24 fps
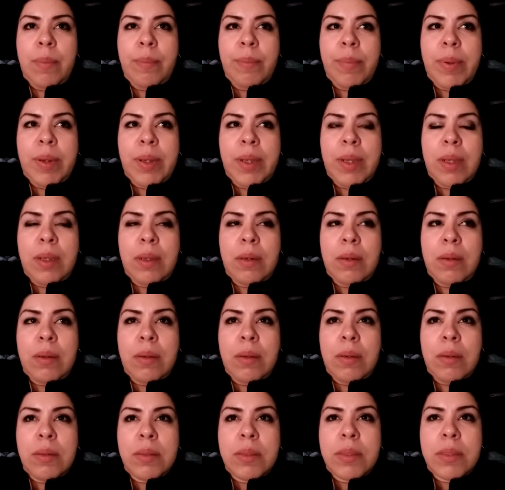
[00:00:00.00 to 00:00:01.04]
But
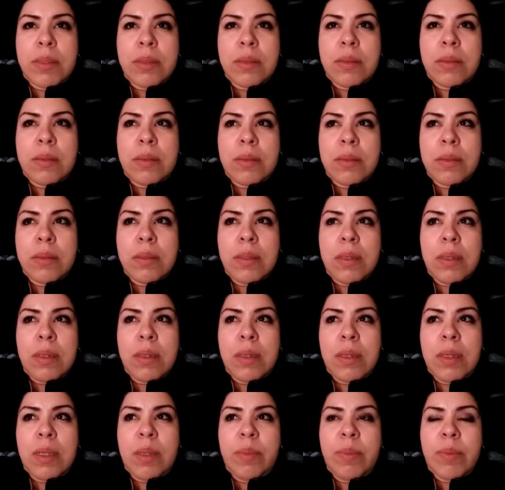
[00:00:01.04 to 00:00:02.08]
just
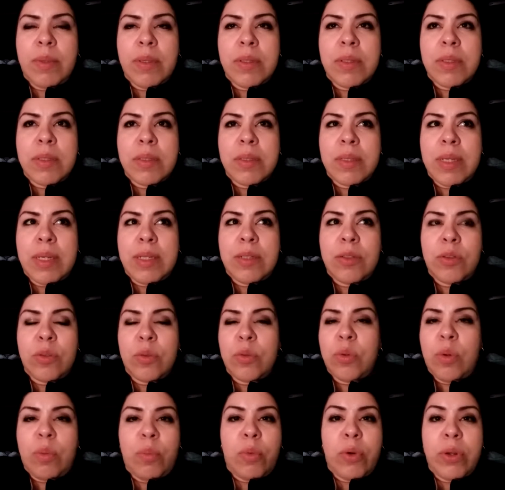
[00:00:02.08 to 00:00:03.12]
keep the designs
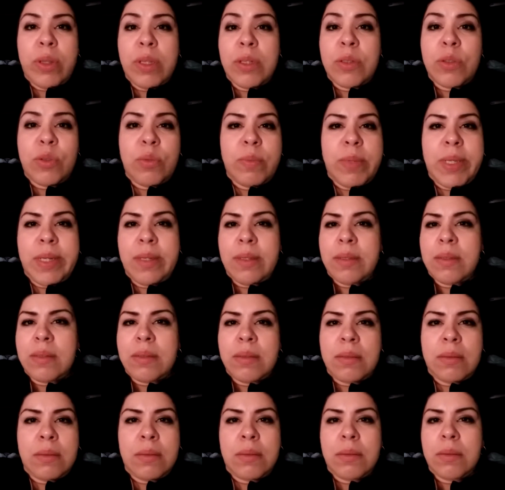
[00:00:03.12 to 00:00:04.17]
no more than 2
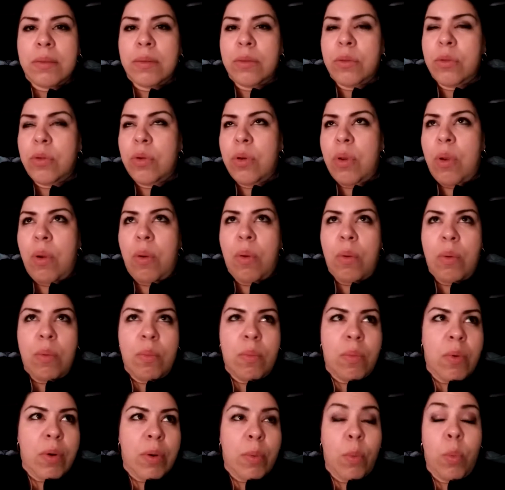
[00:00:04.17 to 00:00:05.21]
minutes.
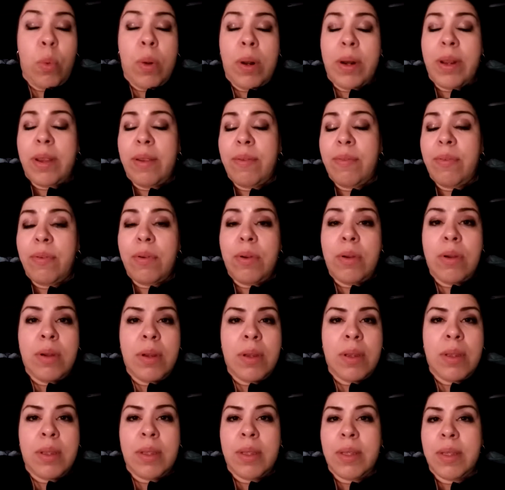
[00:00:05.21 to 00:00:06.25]
No more. Whatever
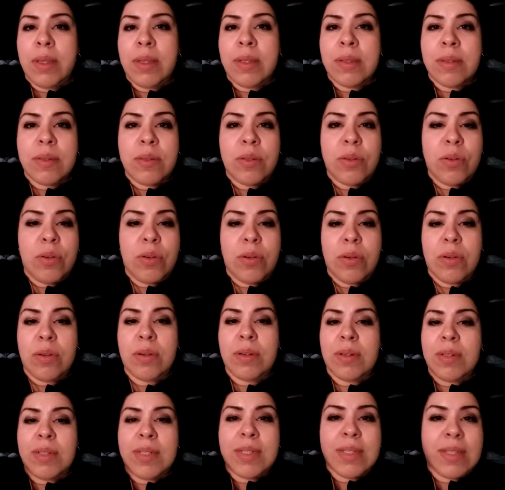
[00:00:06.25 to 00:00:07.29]
is
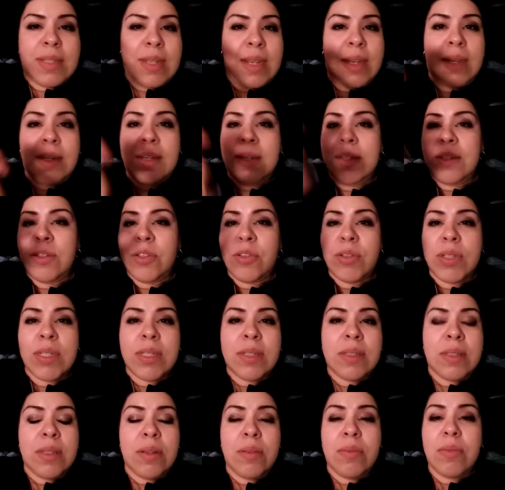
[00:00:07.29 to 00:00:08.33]
your design
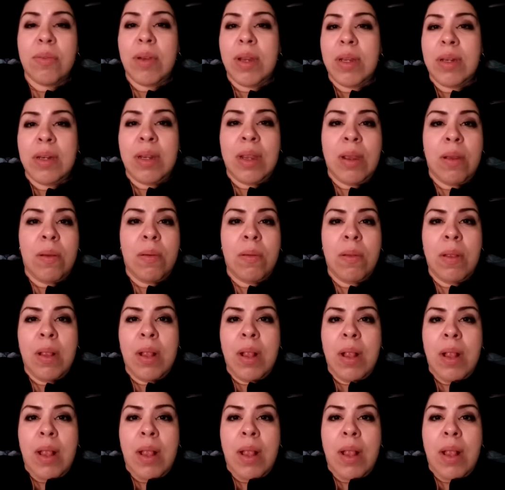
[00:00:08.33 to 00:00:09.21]
intricacy right now